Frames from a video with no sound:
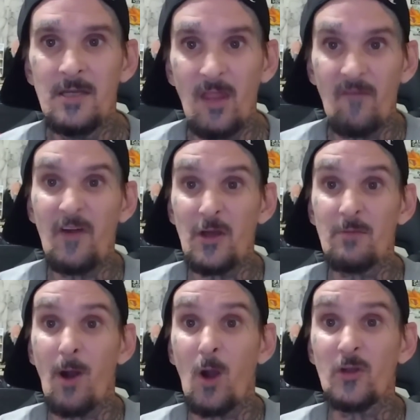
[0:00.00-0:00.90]
Another
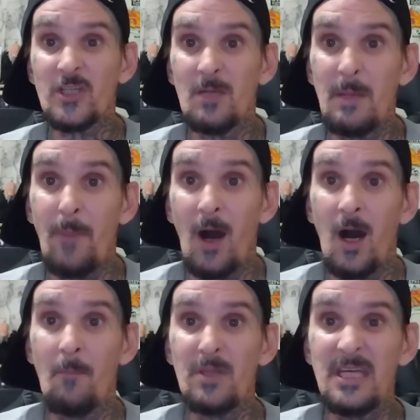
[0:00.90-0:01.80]
video tomorrow is going to be
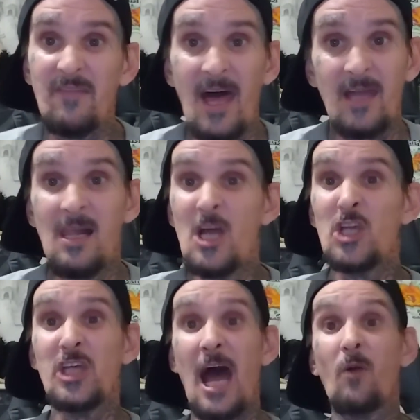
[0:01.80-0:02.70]
bomb, believe that.
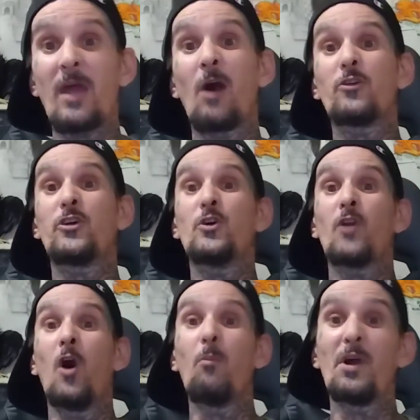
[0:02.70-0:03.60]
Shout out to
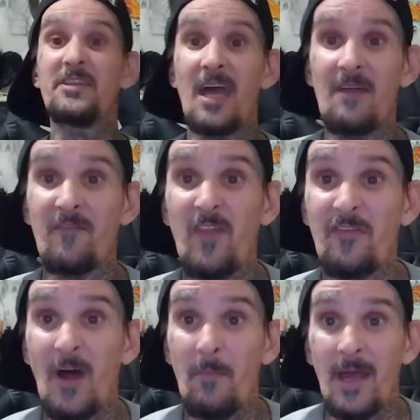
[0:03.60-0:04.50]
the homeboy Dave for
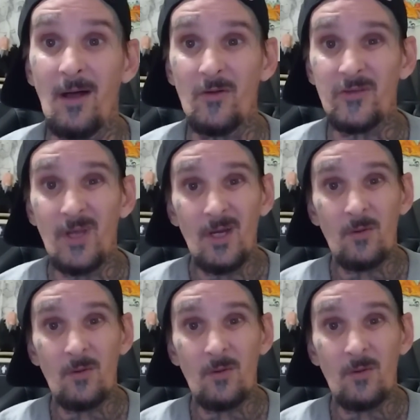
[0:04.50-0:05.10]
the thumbnails.